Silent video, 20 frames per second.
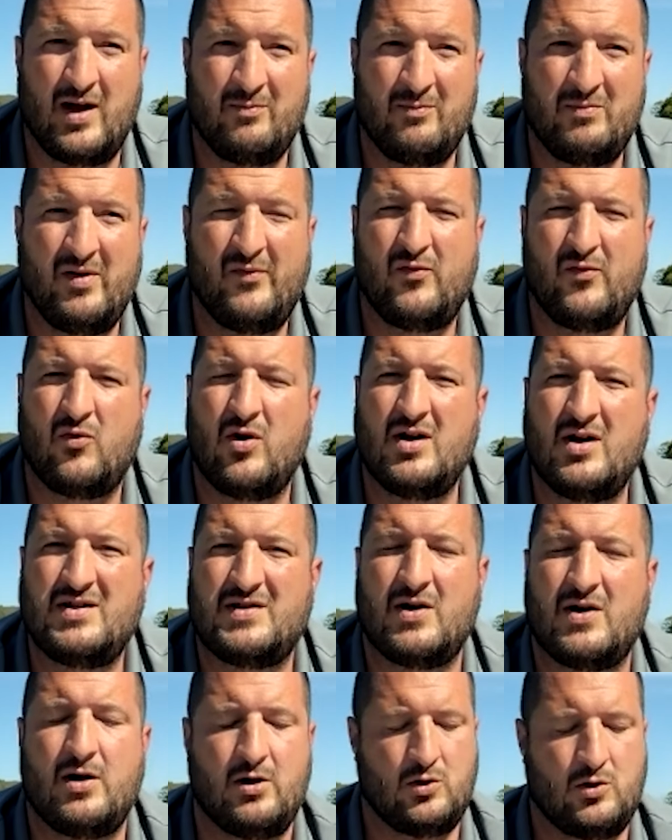Before I
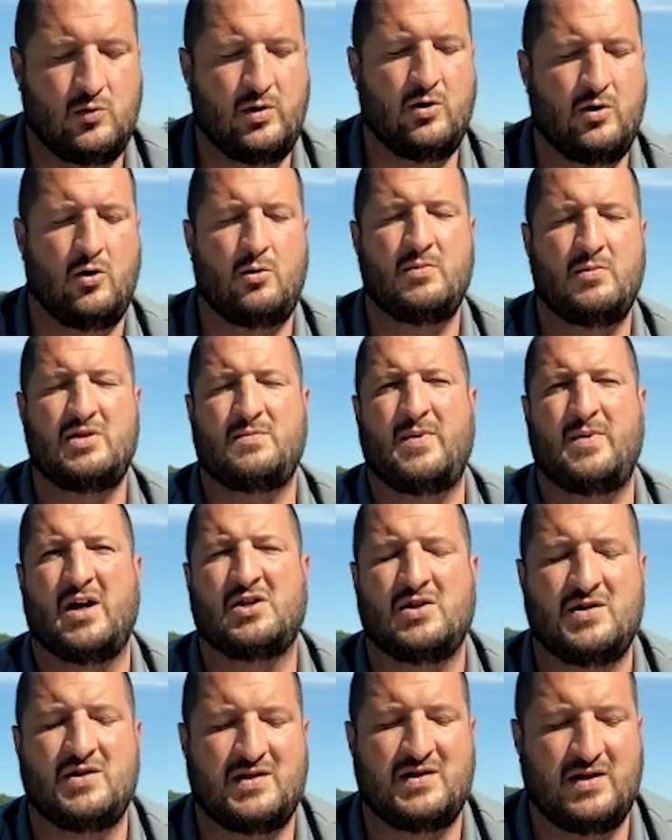started doing home
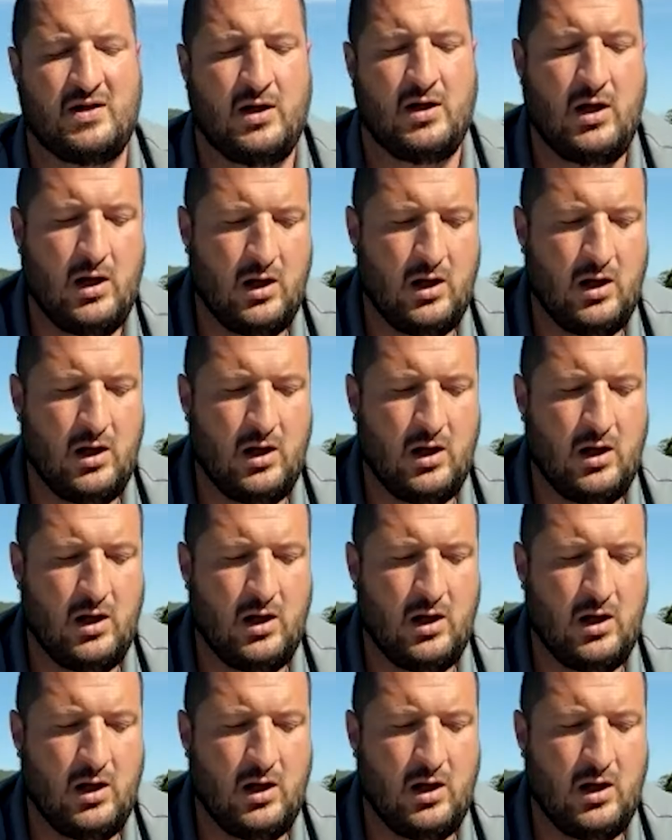inspections and